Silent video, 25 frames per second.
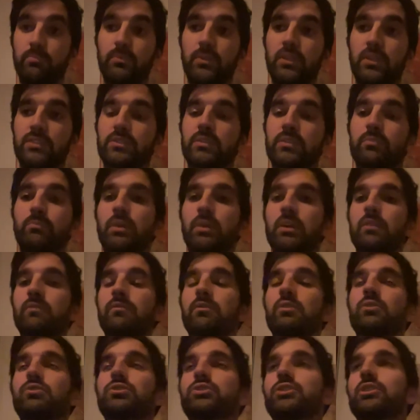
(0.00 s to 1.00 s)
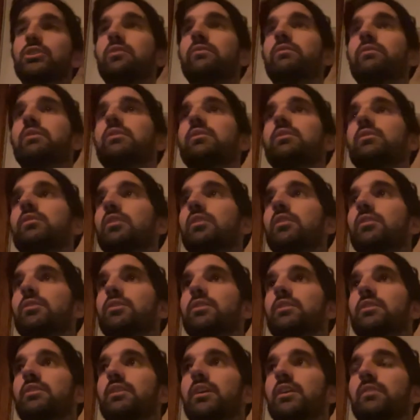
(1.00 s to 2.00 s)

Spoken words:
it's the big version of it, the